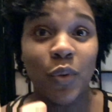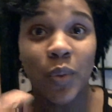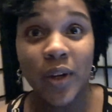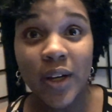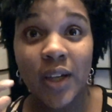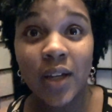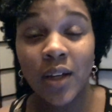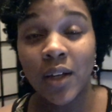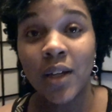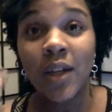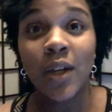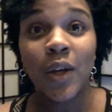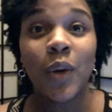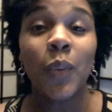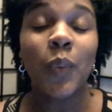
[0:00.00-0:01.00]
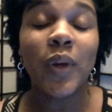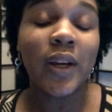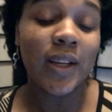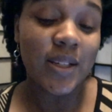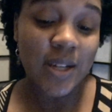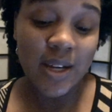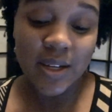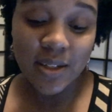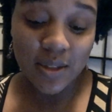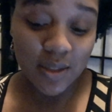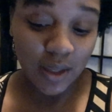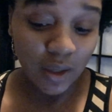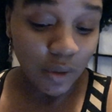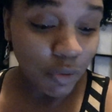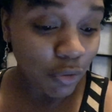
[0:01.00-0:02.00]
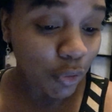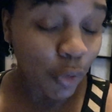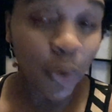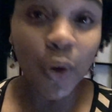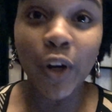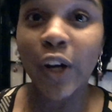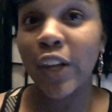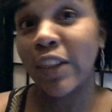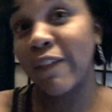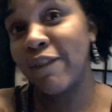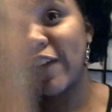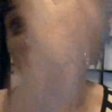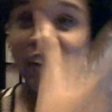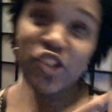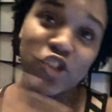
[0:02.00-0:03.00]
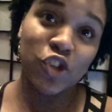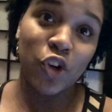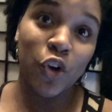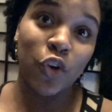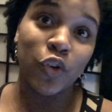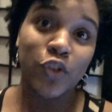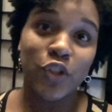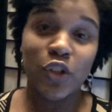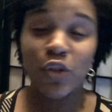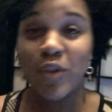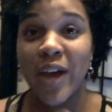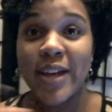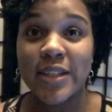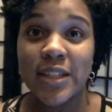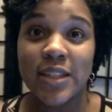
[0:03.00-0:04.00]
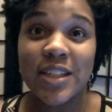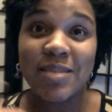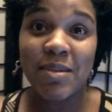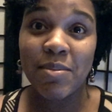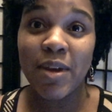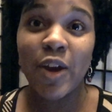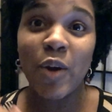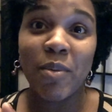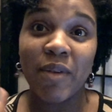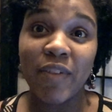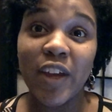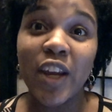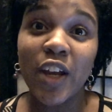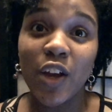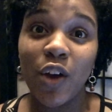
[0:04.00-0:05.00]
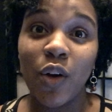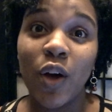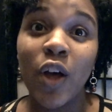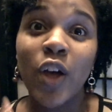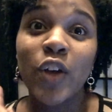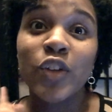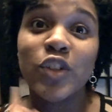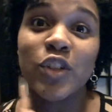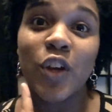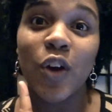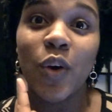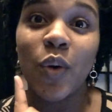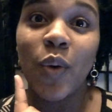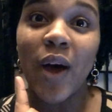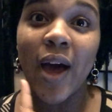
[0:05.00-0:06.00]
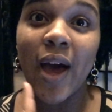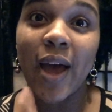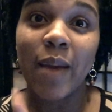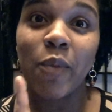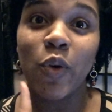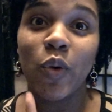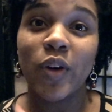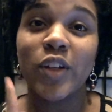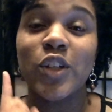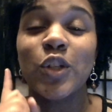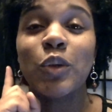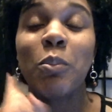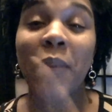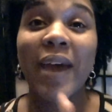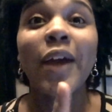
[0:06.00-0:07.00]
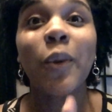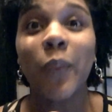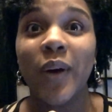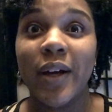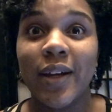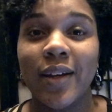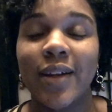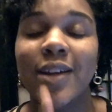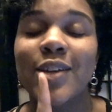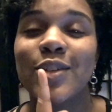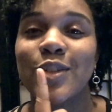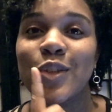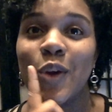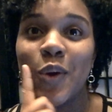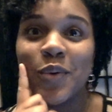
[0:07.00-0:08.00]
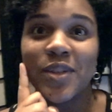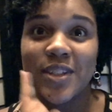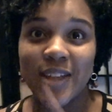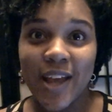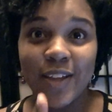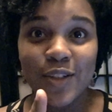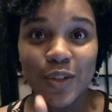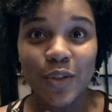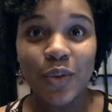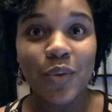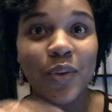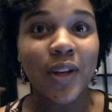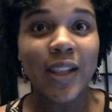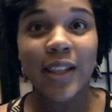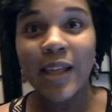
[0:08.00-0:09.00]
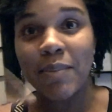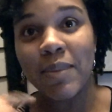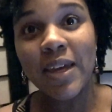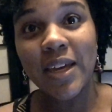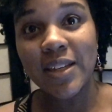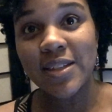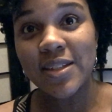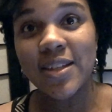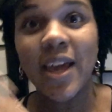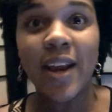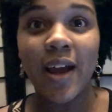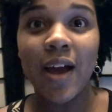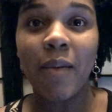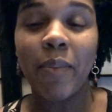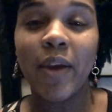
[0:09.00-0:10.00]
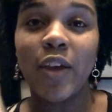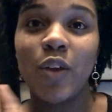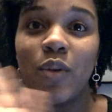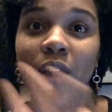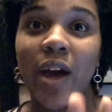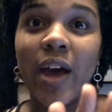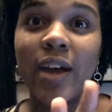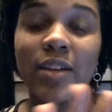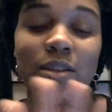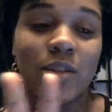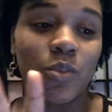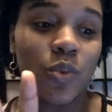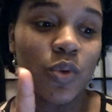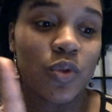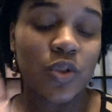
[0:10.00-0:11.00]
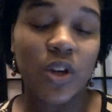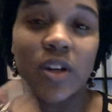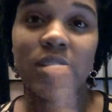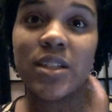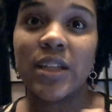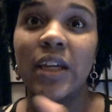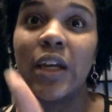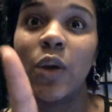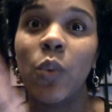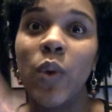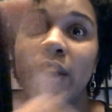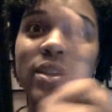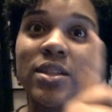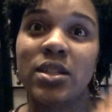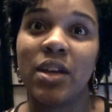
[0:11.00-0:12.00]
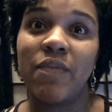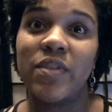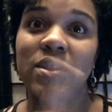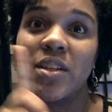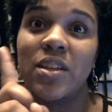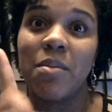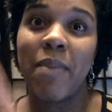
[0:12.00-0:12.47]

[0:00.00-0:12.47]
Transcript: what it does for the facial, so you guys can see me better in my video. So I am going to make one. So stay tuned. Let me get set up and you guys will start seeing what stuff is in the